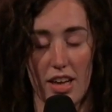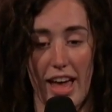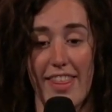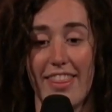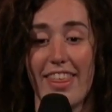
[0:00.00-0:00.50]

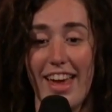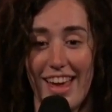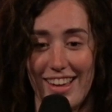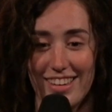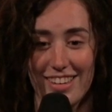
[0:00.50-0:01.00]
And
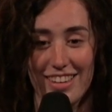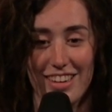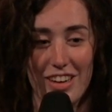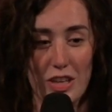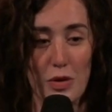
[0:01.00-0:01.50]
then
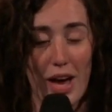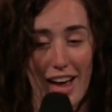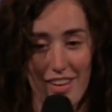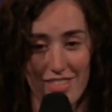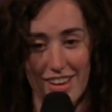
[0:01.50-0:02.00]
you
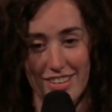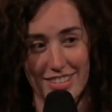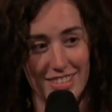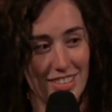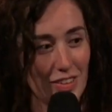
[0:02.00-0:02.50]
have that
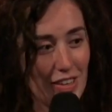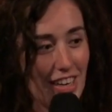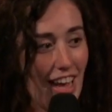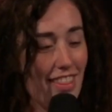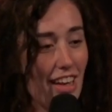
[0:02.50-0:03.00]
stored,
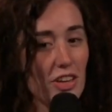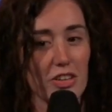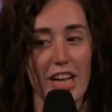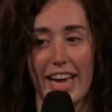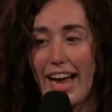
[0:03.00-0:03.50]
and then you're
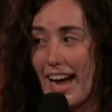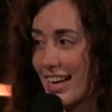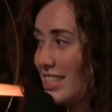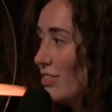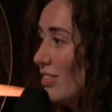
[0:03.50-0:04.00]
like
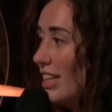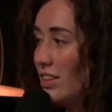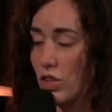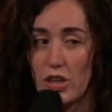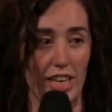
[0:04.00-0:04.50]
actively
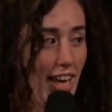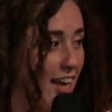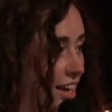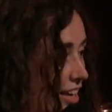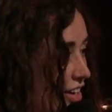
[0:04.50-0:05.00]

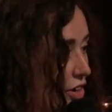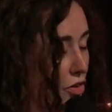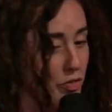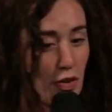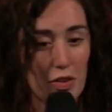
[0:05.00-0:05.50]
looking
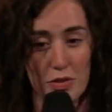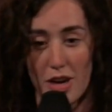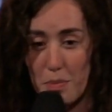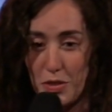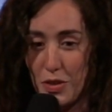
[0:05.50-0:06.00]
for those
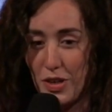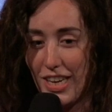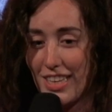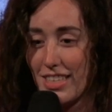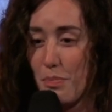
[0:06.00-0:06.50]

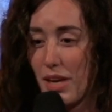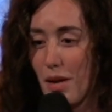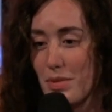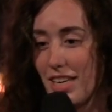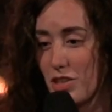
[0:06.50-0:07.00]
opportunities. It
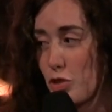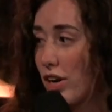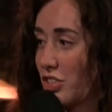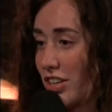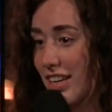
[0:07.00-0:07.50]
becomes like a
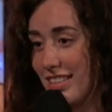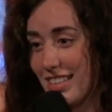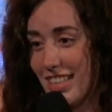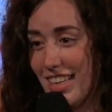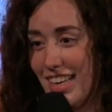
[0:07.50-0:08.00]
treasure hunt.
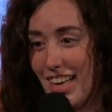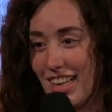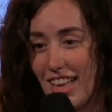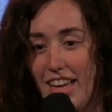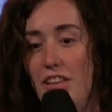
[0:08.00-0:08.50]

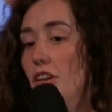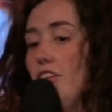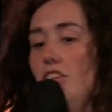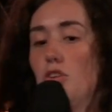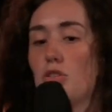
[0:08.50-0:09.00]
Like
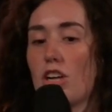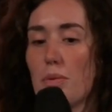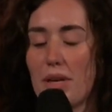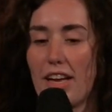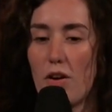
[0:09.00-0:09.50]
you start
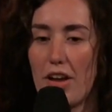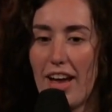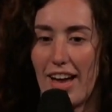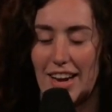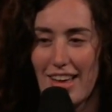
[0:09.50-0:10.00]
being like, okay, I
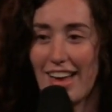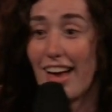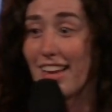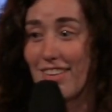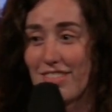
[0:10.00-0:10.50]
got I got
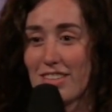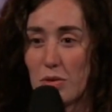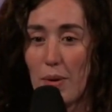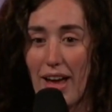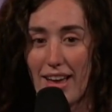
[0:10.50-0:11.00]
to give this
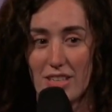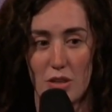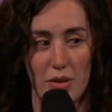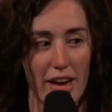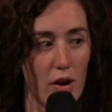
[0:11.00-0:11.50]
away. So
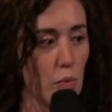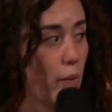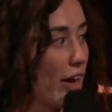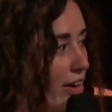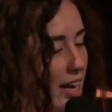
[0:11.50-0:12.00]
now
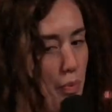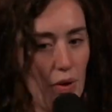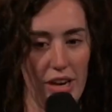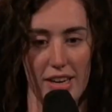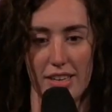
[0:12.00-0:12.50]
where can I put it?